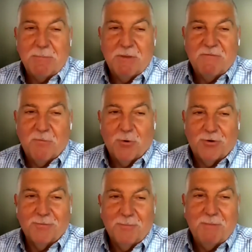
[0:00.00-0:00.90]
before,
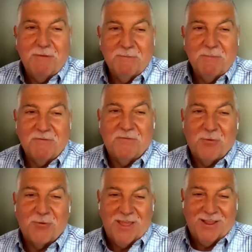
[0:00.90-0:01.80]
maybe even
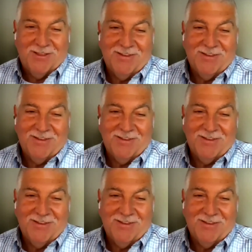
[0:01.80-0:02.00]
before that.